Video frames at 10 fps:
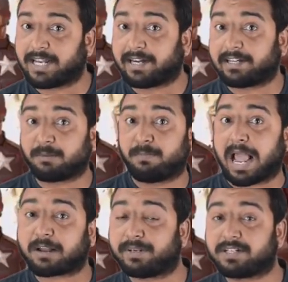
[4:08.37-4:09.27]
that it's a
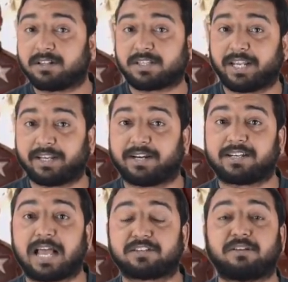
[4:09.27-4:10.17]
black magical thing. It
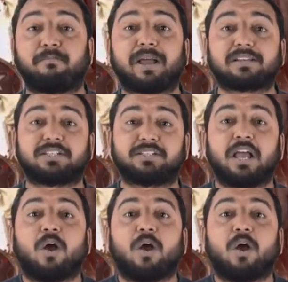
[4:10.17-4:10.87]
has some message.